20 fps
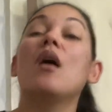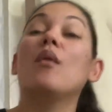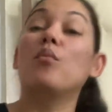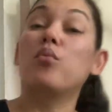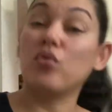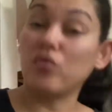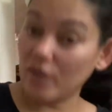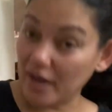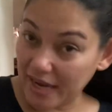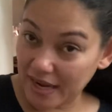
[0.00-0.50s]

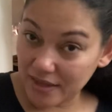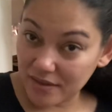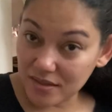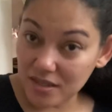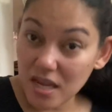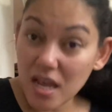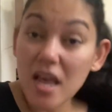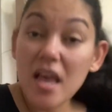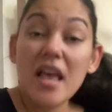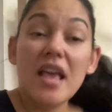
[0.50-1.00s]
brands.
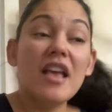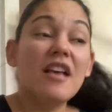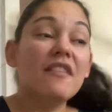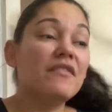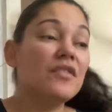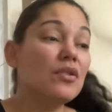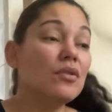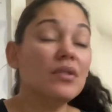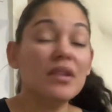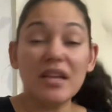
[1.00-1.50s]
If
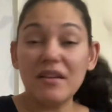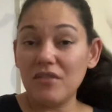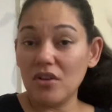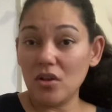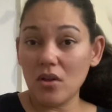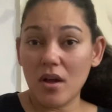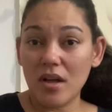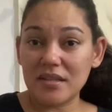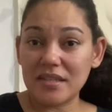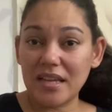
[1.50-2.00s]
you live in
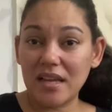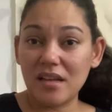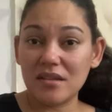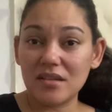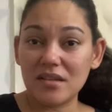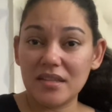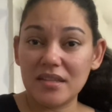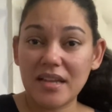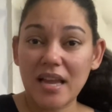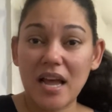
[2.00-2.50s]
Los
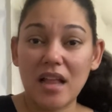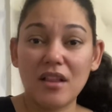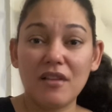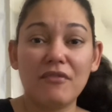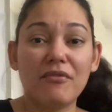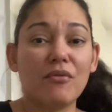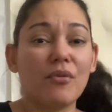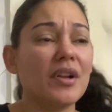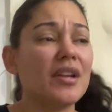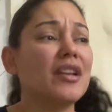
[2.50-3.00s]
Angeles,
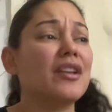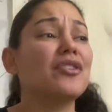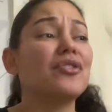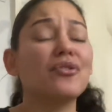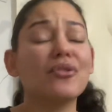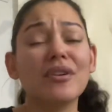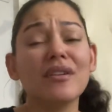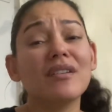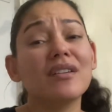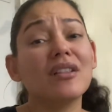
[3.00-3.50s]
California,
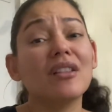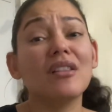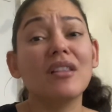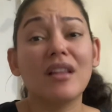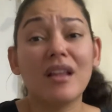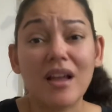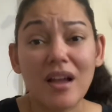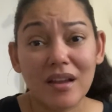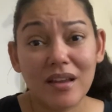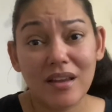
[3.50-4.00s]
you're
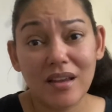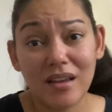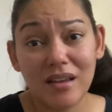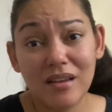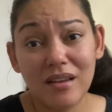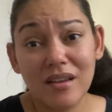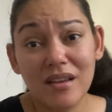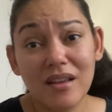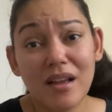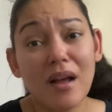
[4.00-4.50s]

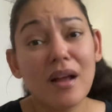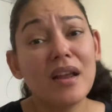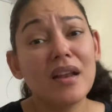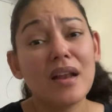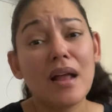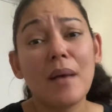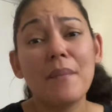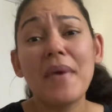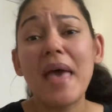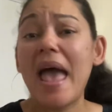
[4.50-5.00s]
lucky. Uh, and
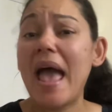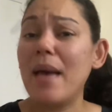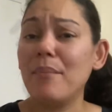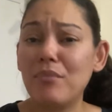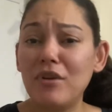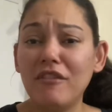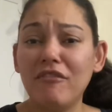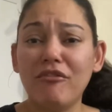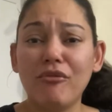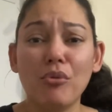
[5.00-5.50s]
I'm
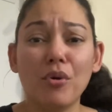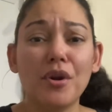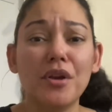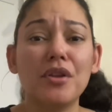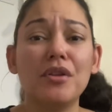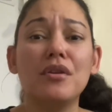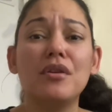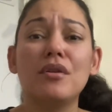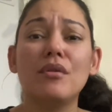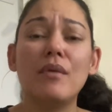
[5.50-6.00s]
happy for
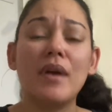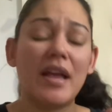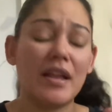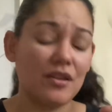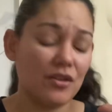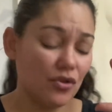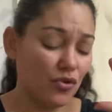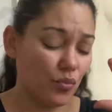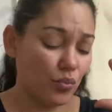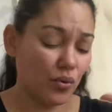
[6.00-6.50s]
you.
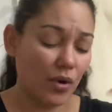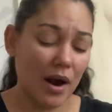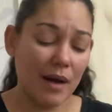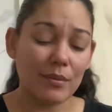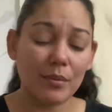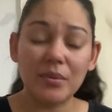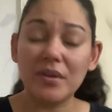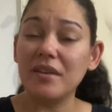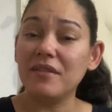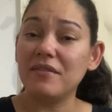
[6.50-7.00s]
And you
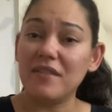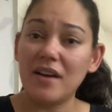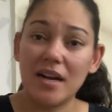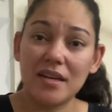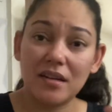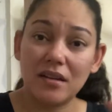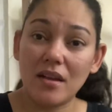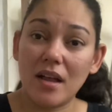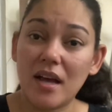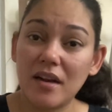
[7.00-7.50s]
probably find
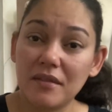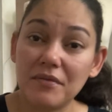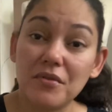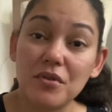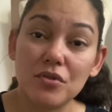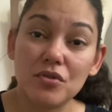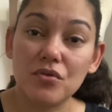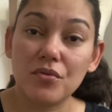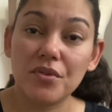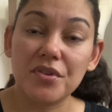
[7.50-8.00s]
a lot of
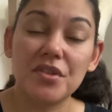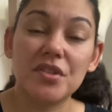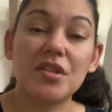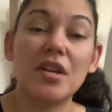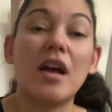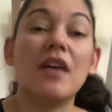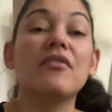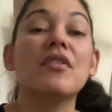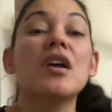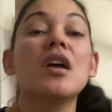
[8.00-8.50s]
couture
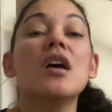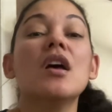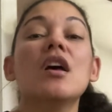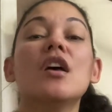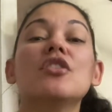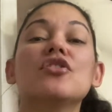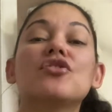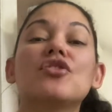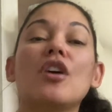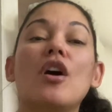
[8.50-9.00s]
stuff.
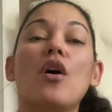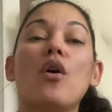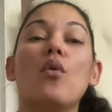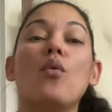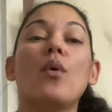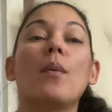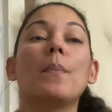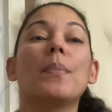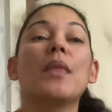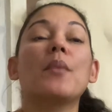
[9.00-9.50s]

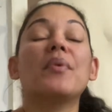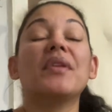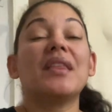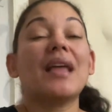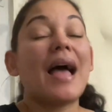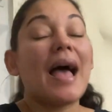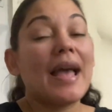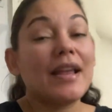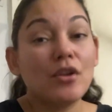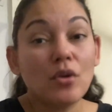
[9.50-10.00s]
So, but
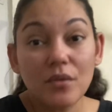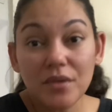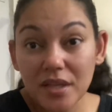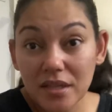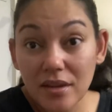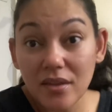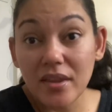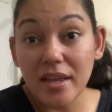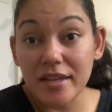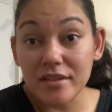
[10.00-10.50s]
I don't
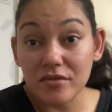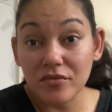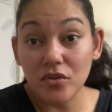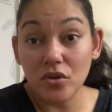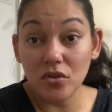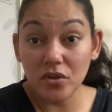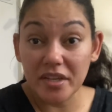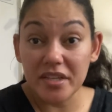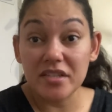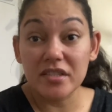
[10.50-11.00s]
think that that's
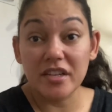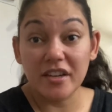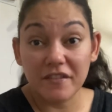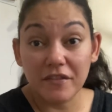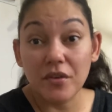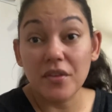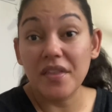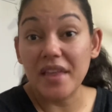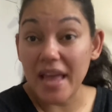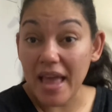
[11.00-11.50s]
realistic
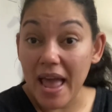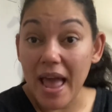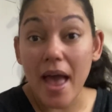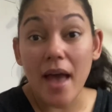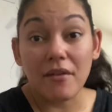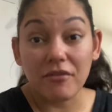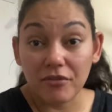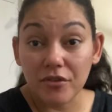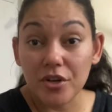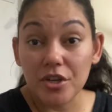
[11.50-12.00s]
for the
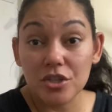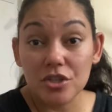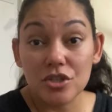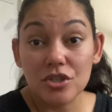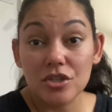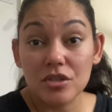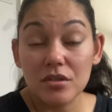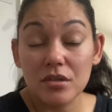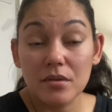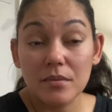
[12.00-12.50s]

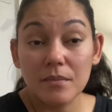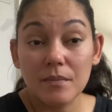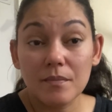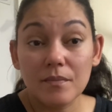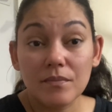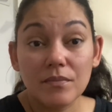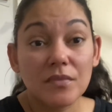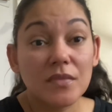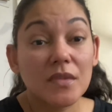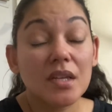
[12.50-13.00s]
average
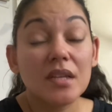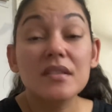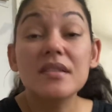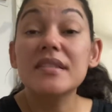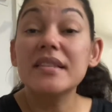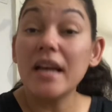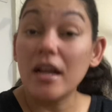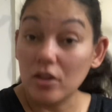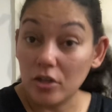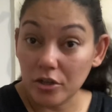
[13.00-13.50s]

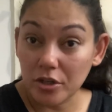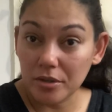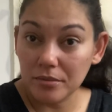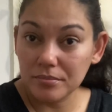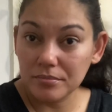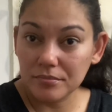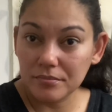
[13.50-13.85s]
seller